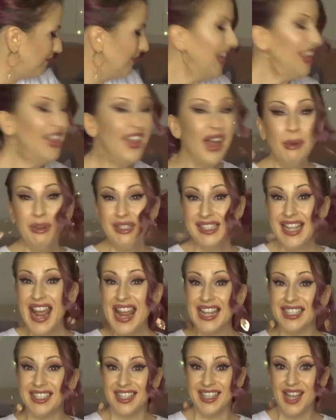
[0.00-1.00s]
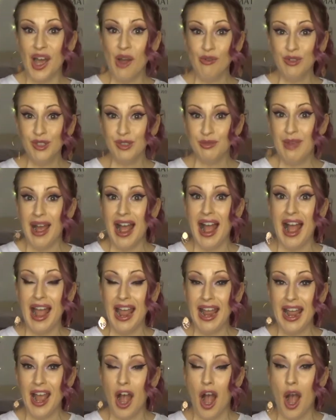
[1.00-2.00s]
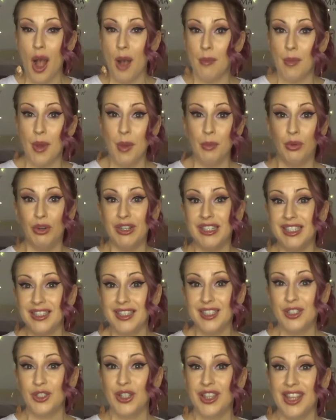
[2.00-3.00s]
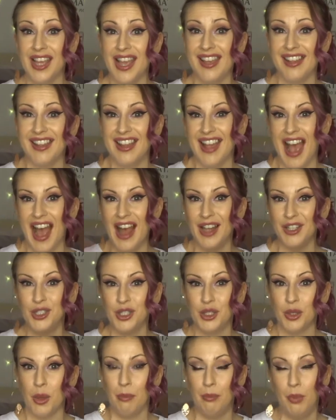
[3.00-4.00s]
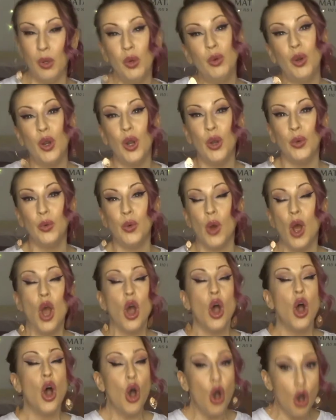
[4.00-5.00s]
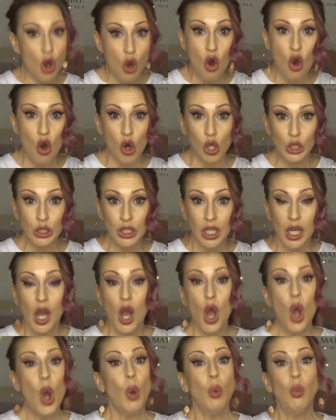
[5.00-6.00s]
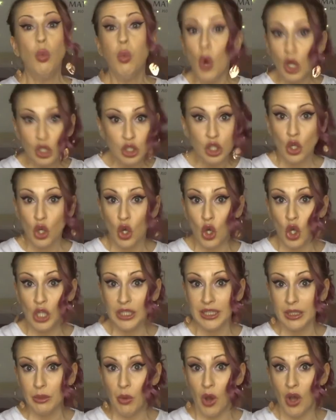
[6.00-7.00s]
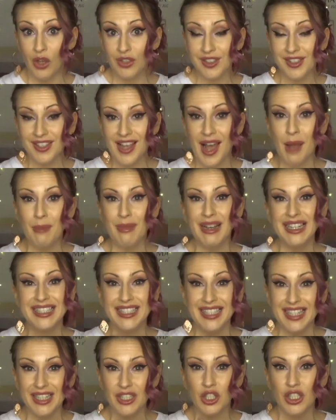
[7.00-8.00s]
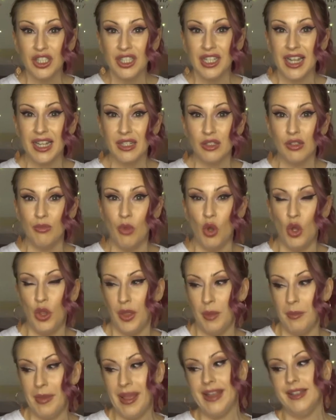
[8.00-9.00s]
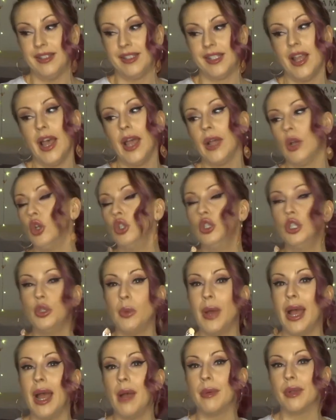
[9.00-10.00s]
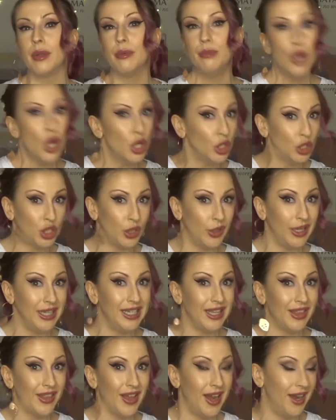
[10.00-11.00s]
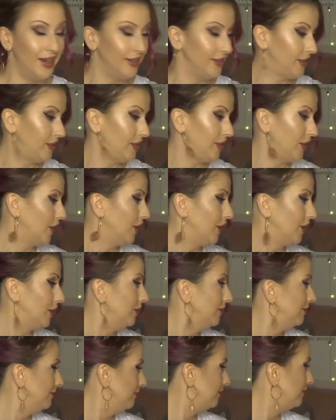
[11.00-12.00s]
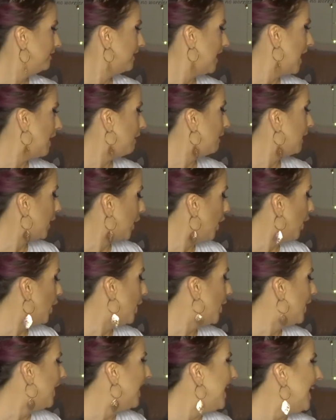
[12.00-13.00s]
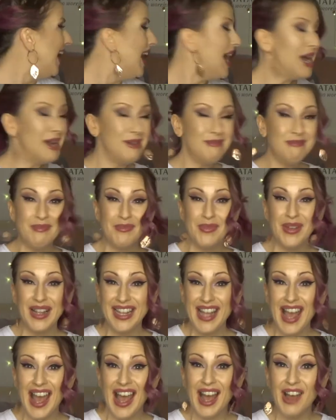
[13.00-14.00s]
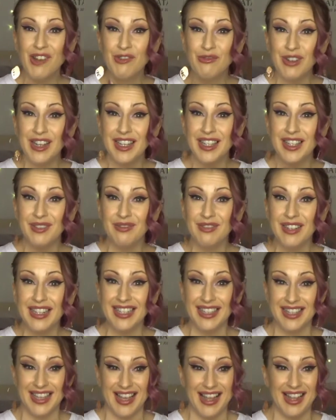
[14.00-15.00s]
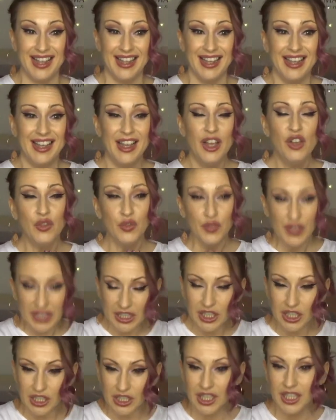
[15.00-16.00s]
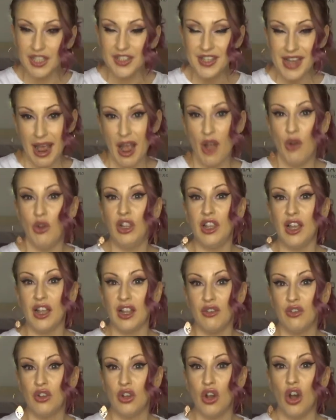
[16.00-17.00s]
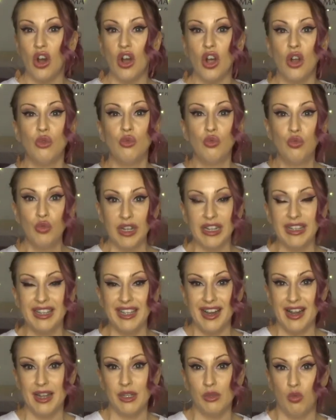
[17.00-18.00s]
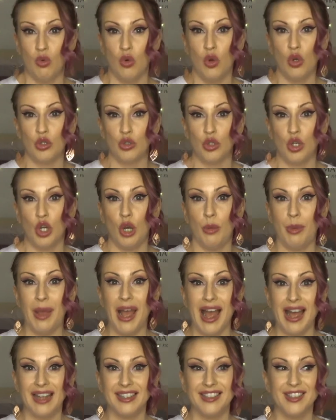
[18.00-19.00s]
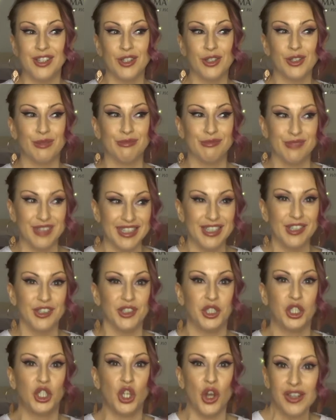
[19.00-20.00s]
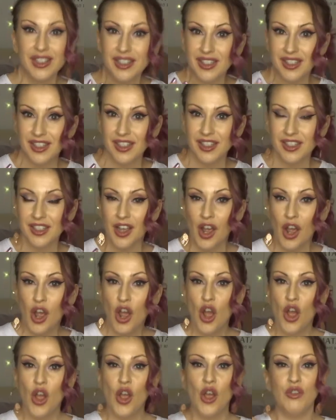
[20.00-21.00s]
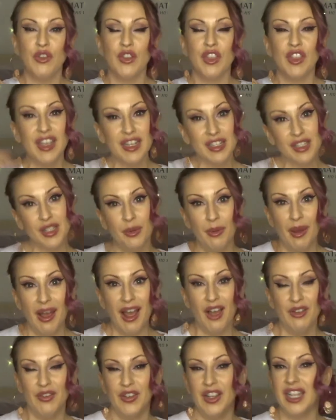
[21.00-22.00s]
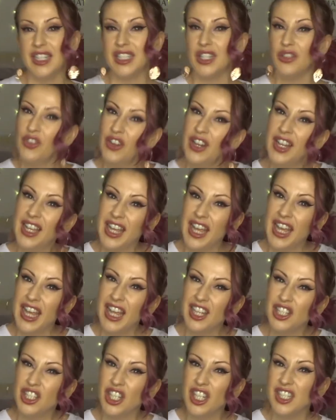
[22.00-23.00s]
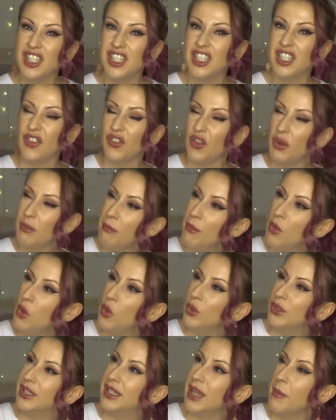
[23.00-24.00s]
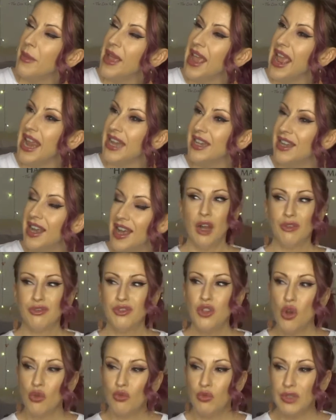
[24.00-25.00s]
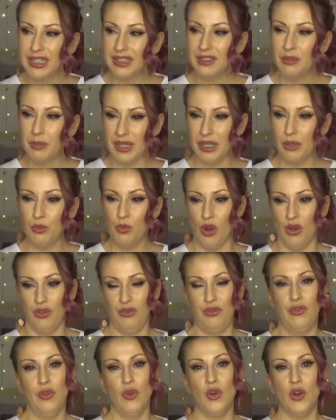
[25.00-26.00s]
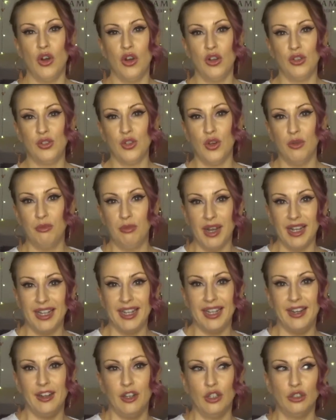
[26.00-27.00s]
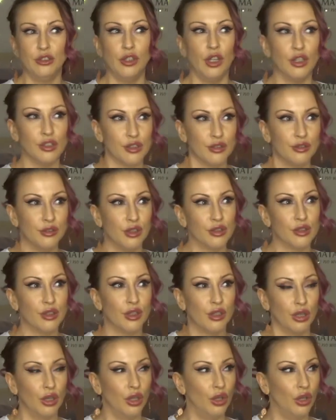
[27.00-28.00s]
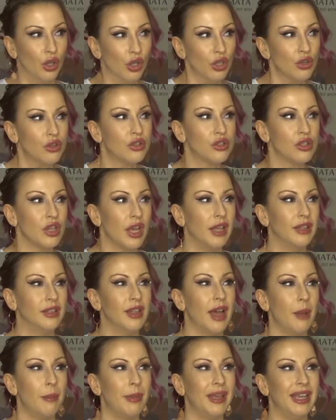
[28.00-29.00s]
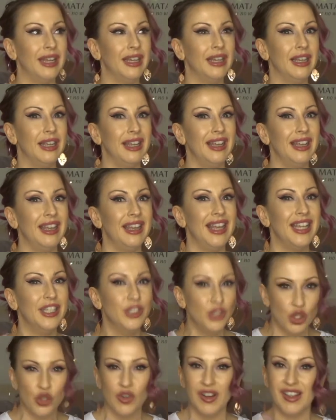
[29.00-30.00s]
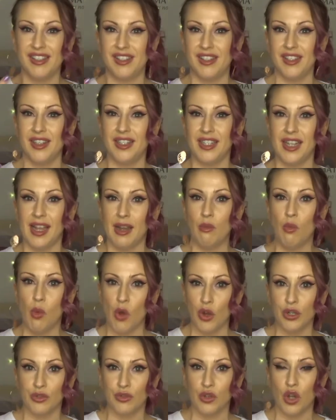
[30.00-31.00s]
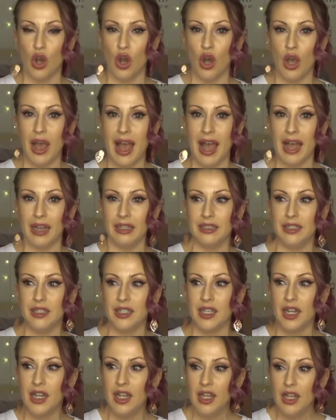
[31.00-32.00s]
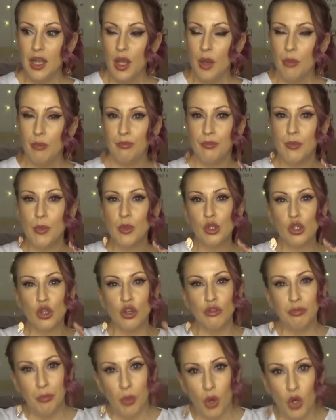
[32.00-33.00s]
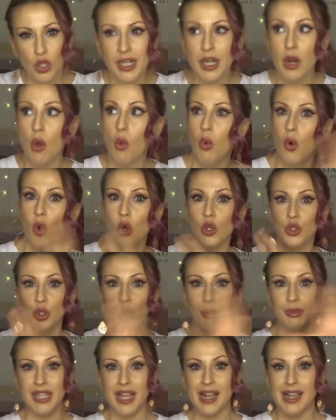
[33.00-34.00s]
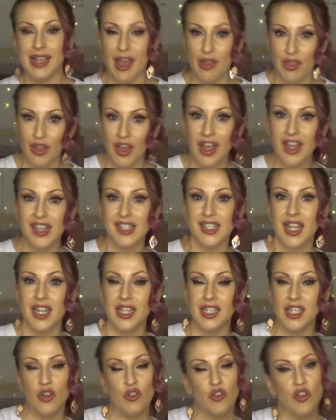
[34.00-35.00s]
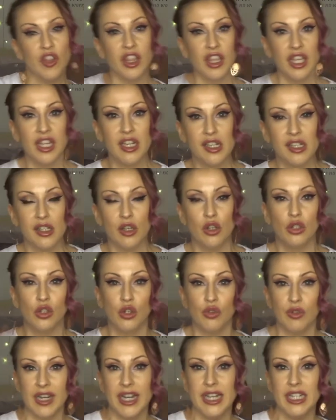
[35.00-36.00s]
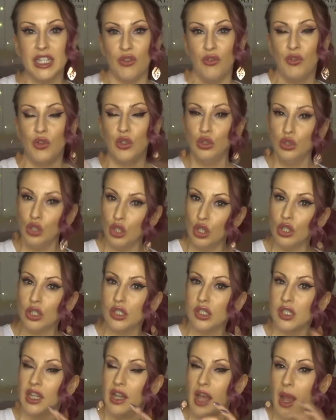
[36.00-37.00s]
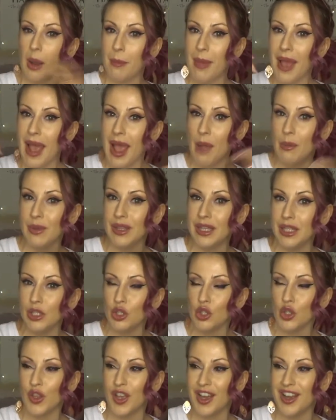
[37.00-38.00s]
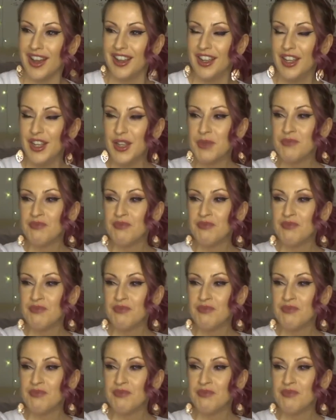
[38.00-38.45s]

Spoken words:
And that was it. That was my Pretty Little Thing and Boohoo haul. What a haul it was. I did also get some other bits like underwear, but I'm not showing you that. So there we go. But yeah, I really, really feel now like I've got a really nice wardrobe and some really good choices of things to wear for like different occasions, different moods I'm in. I've not really been one for sort of buying lots and lots of clothes and like being interested in what I've got and sort of putting a wardrobe together, as in different things that will create different looks and like pair with each other.